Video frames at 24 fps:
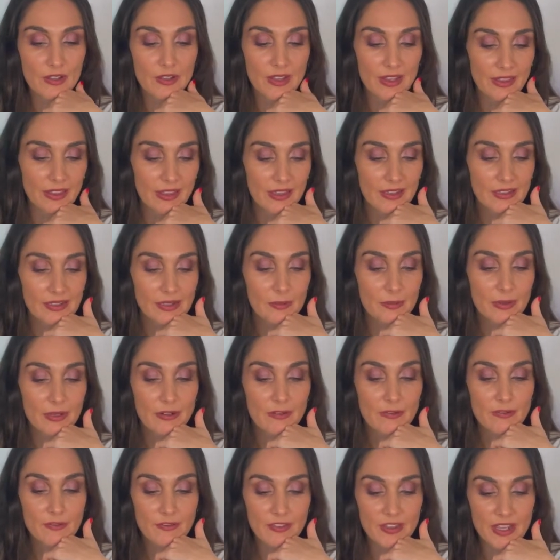like there's a bit of
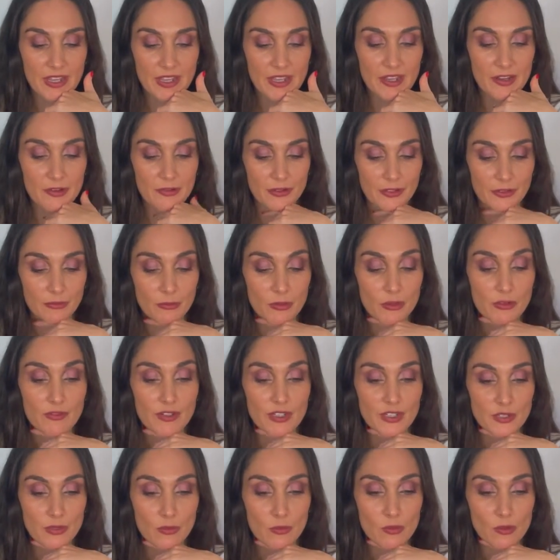fear here in moving
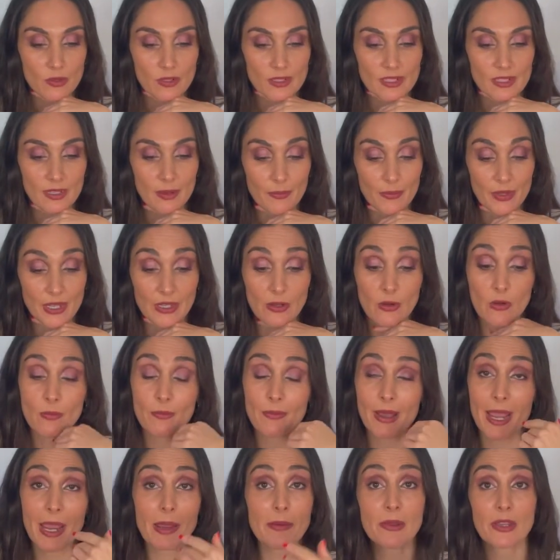towards something, or
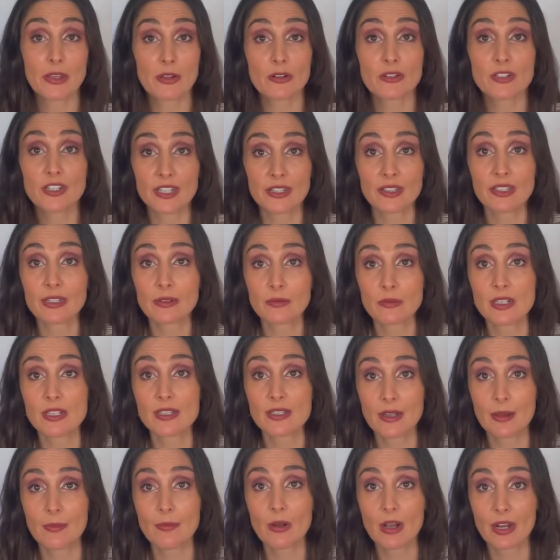maybe you're dealing with
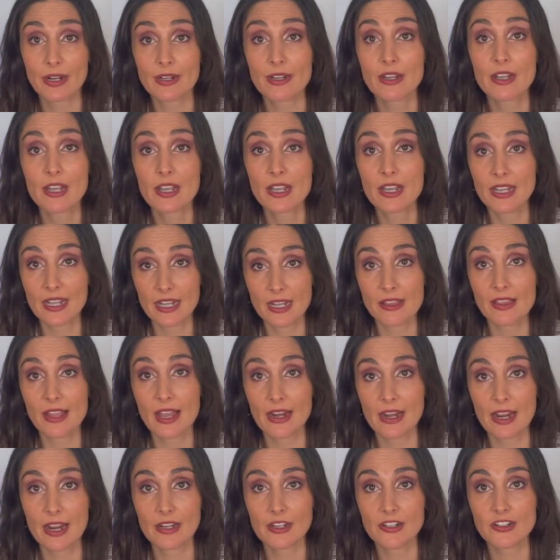someone in that
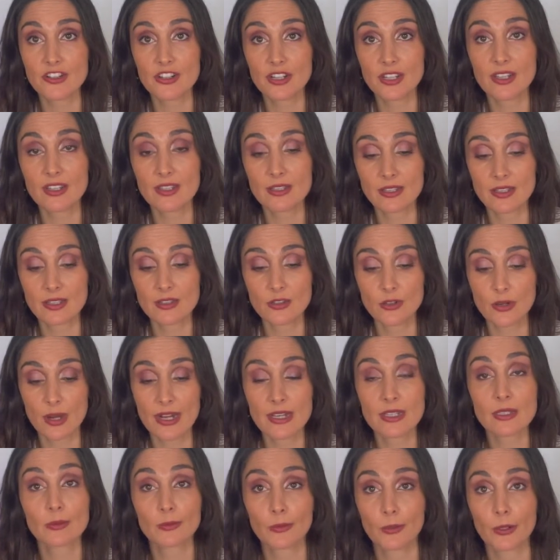energy. This is
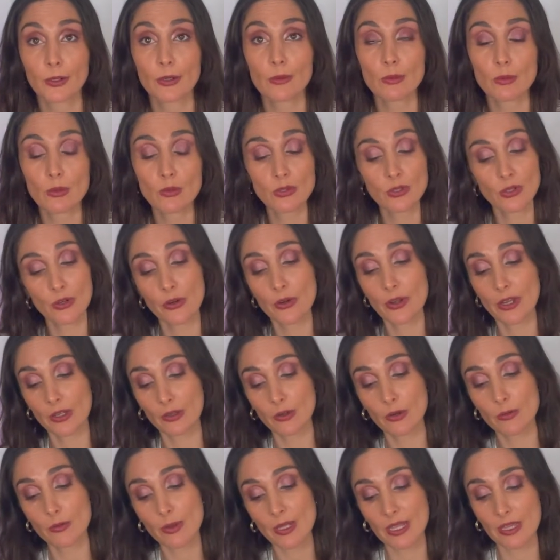transferable. So it
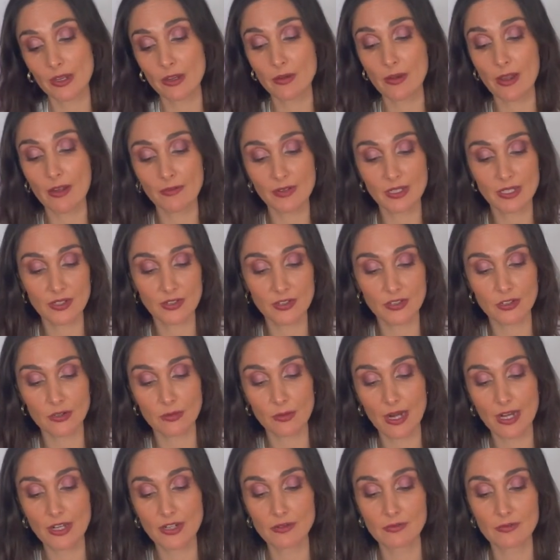could be that you have a
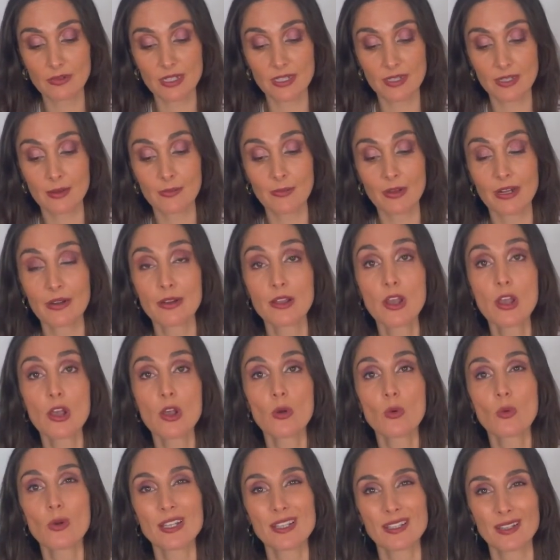situation with someone
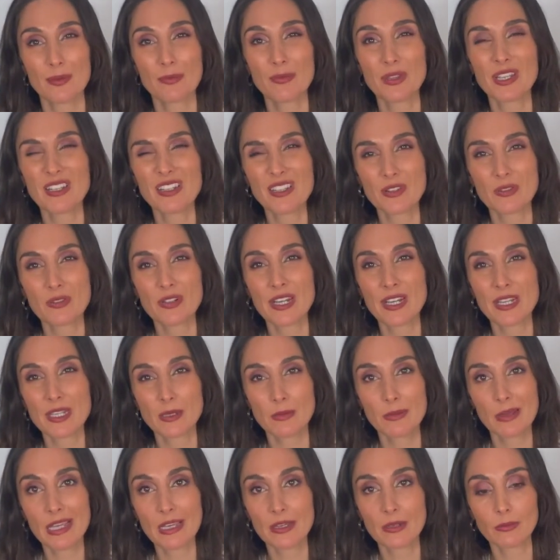where something still needs to
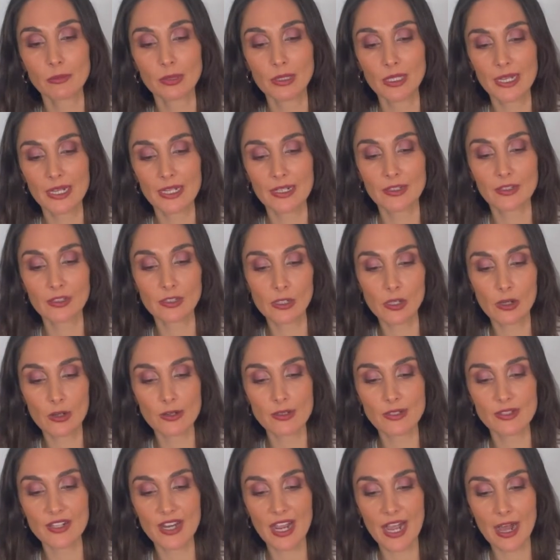be completed,
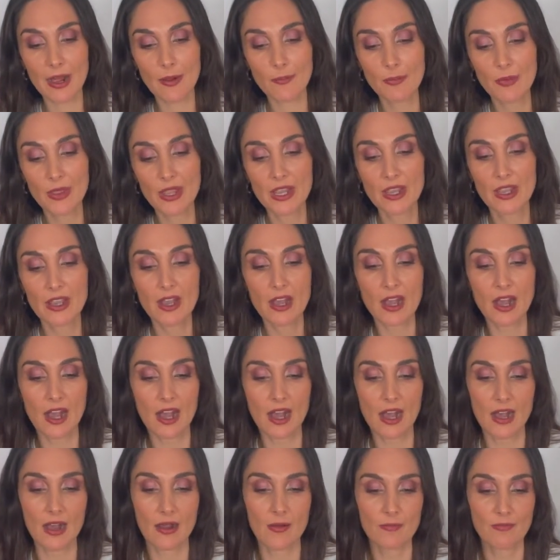closed out,
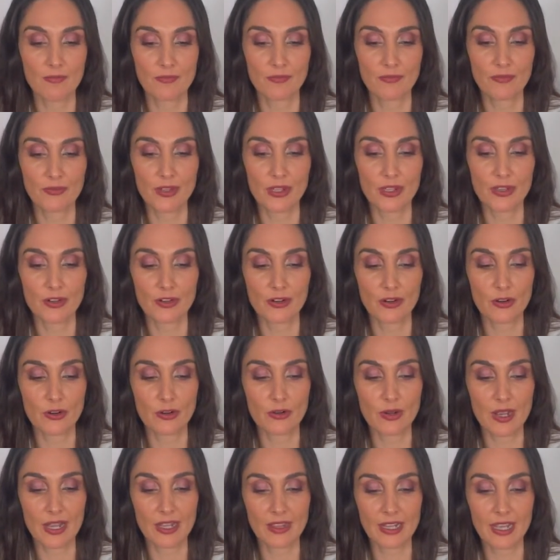you know,
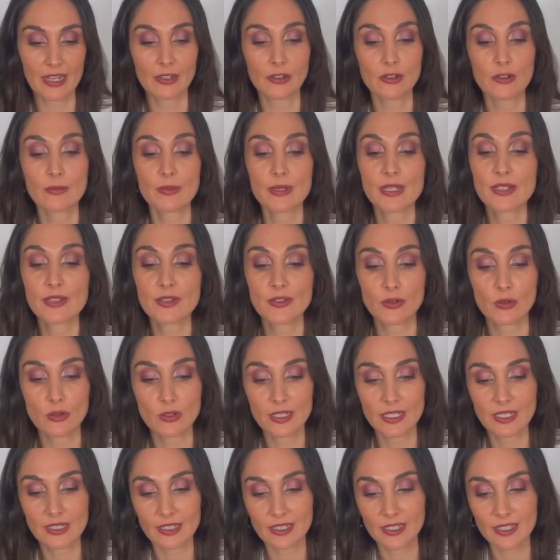and that could be
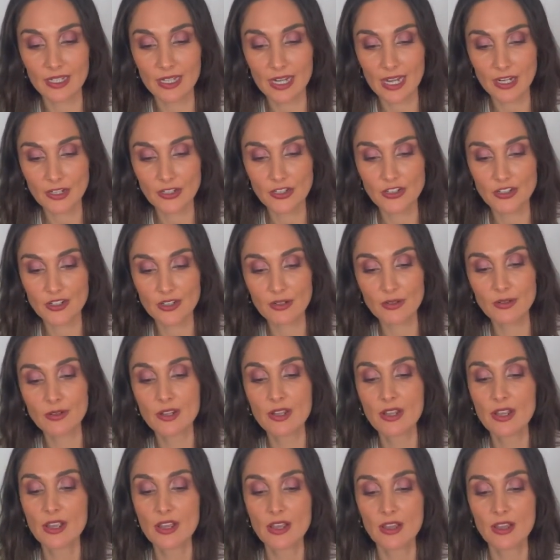stalling the connection.